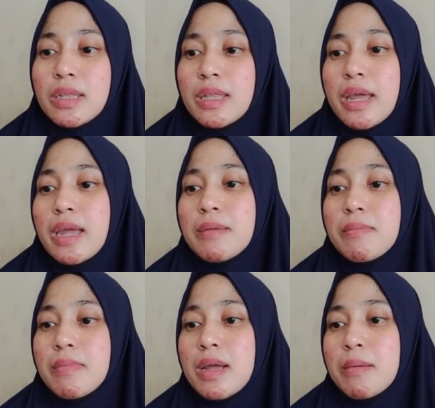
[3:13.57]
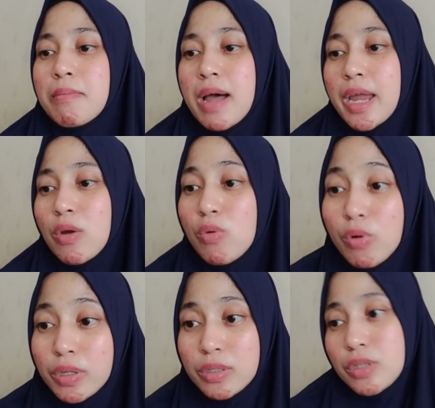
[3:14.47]
that my
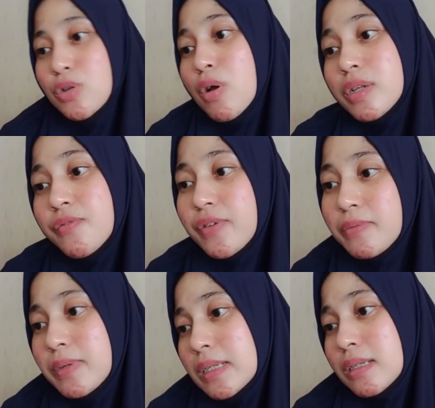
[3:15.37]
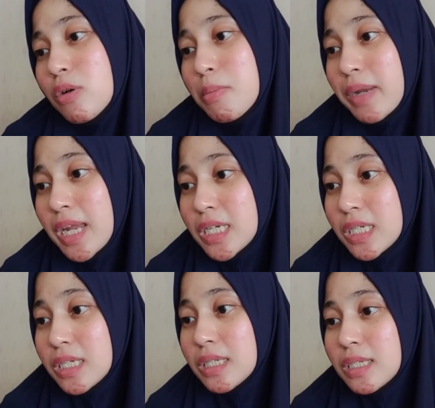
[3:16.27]
own non-verbal
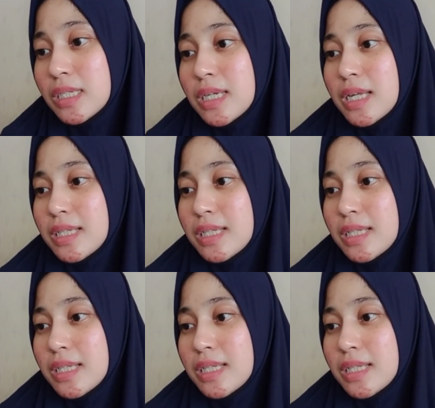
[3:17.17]
communications,